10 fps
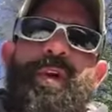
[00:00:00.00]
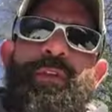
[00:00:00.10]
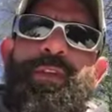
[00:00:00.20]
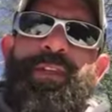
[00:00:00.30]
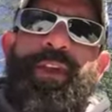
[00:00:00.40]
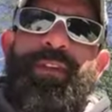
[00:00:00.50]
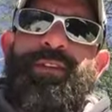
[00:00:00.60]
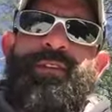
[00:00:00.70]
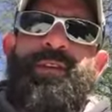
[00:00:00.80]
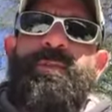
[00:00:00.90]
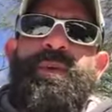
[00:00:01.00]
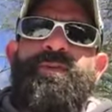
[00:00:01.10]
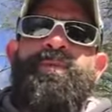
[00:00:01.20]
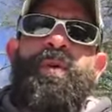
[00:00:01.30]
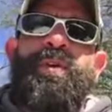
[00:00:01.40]
all the things
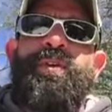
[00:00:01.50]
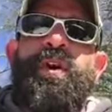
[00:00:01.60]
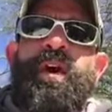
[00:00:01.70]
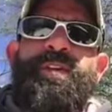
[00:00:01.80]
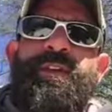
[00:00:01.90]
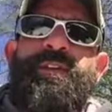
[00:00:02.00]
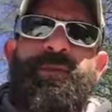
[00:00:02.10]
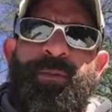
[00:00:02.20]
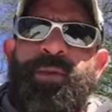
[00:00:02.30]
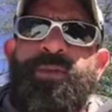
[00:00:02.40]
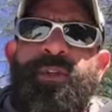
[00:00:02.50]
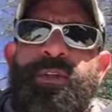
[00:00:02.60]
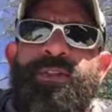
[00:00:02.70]
before your dog sees them usually.